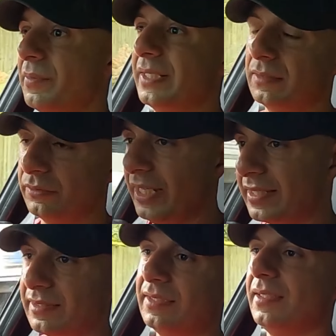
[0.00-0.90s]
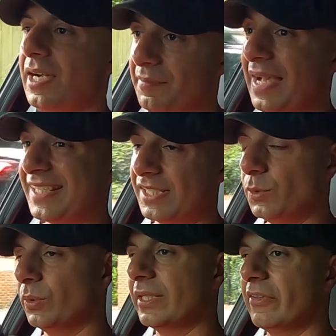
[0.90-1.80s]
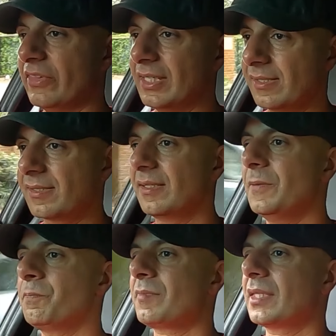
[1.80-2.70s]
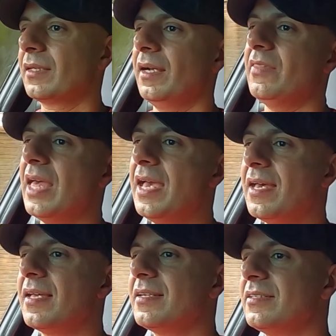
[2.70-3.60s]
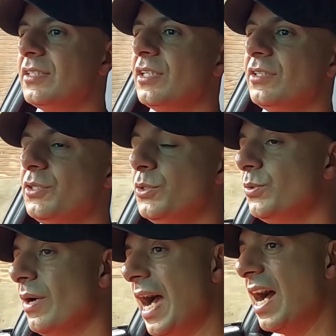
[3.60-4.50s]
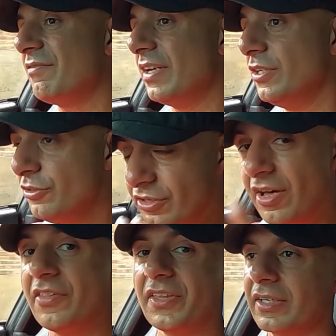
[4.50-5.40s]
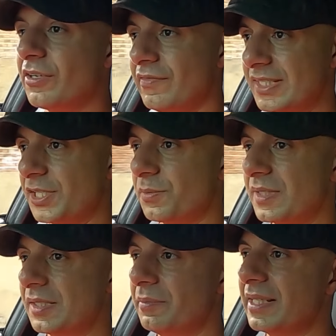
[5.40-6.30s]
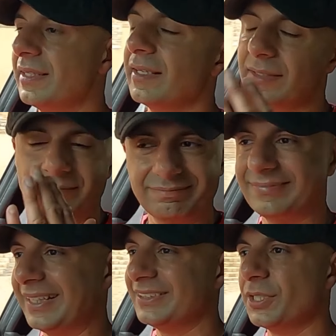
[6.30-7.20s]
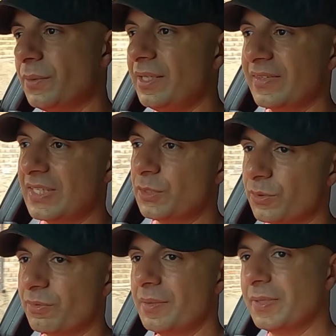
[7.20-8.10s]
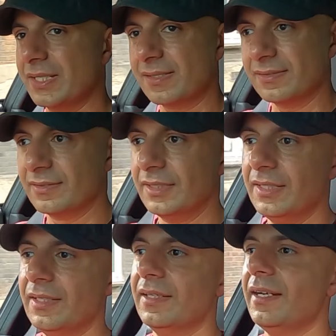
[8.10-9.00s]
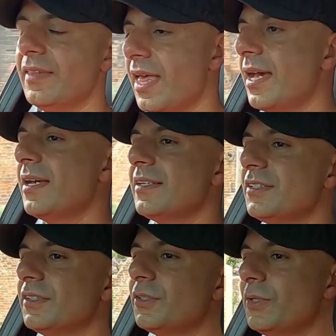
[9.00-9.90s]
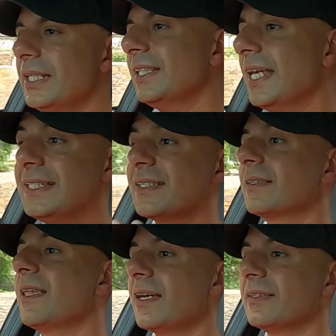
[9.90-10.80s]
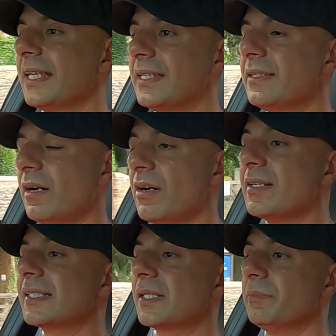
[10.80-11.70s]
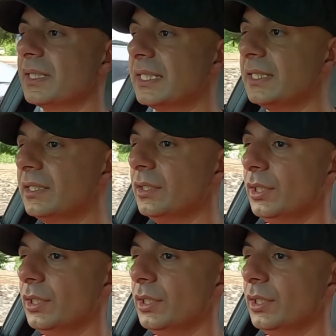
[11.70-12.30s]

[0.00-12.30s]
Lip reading: went, "Okay, I'm actually all in on this." And then you have another conversation with somebody and they're like, "You know what, I think you're the right person." And then you hear later that they hired somebody